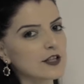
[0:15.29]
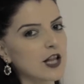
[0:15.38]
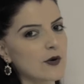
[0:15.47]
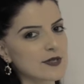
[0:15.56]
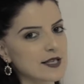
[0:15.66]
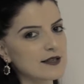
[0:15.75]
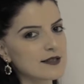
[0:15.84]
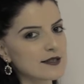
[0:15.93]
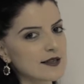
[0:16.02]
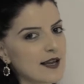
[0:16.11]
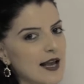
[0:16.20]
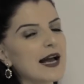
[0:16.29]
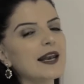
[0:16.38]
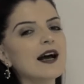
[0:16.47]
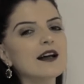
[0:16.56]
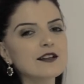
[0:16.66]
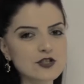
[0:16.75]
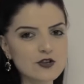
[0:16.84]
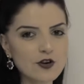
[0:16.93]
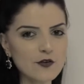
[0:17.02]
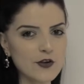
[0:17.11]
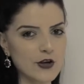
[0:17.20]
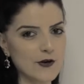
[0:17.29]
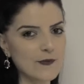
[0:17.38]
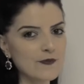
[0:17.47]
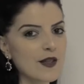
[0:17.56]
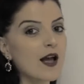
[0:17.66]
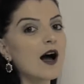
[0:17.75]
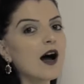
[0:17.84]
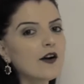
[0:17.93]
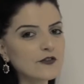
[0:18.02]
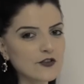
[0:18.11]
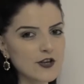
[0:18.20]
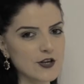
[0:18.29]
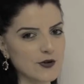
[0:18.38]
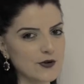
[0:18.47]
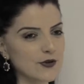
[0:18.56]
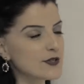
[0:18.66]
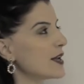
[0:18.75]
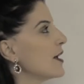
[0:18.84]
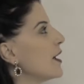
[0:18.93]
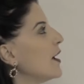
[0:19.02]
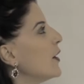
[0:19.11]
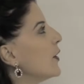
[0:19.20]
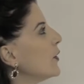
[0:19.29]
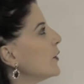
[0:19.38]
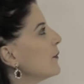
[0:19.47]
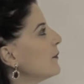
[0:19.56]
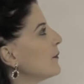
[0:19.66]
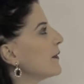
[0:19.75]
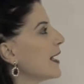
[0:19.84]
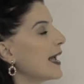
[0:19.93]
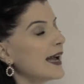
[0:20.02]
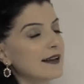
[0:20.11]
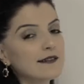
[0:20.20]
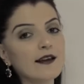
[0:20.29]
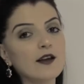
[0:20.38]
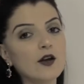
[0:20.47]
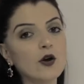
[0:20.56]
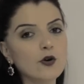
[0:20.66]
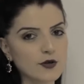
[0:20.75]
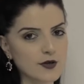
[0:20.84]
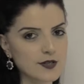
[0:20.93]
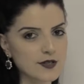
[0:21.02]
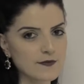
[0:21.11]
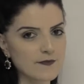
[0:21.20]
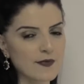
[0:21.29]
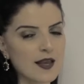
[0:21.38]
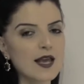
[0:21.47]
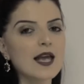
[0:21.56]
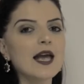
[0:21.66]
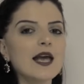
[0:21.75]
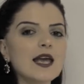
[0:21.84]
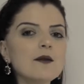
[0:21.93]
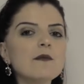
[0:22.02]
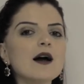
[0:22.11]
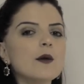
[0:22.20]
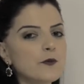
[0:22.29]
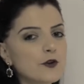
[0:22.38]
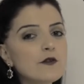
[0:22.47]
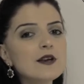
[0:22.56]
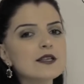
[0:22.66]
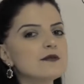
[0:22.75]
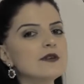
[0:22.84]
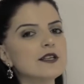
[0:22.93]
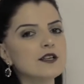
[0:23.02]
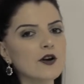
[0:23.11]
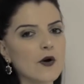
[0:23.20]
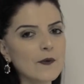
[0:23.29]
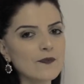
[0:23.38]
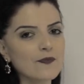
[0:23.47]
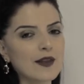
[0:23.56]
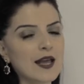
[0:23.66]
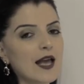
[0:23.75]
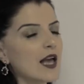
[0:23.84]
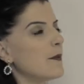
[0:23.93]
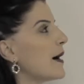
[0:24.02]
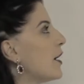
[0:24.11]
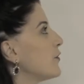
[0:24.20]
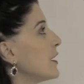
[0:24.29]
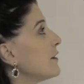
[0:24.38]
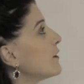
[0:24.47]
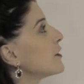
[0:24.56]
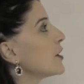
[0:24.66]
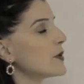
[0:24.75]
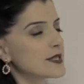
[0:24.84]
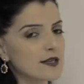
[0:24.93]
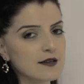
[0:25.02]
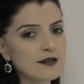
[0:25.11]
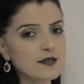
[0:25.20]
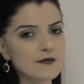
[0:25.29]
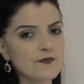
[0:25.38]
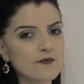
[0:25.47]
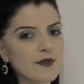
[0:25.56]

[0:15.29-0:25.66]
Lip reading: clauses and I'll show you how to use whom and whose. In my previous video about relative clauses,